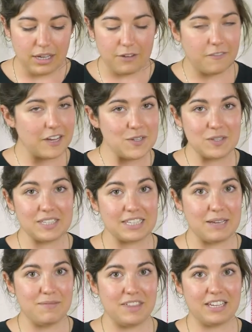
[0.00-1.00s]
if I do the
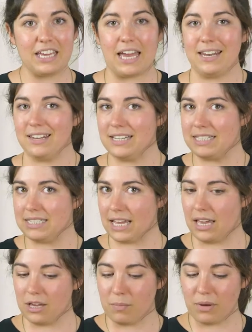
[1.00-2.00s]
same thing again,
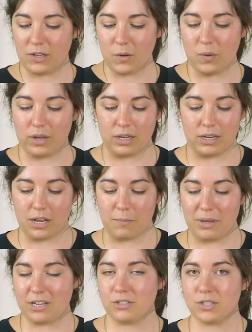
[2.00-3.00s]
take my coin and
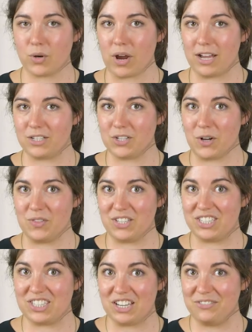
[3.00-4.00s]
make a scratch on the
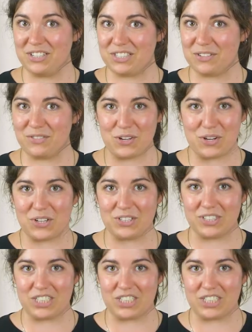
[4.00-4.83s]
surface of the cockle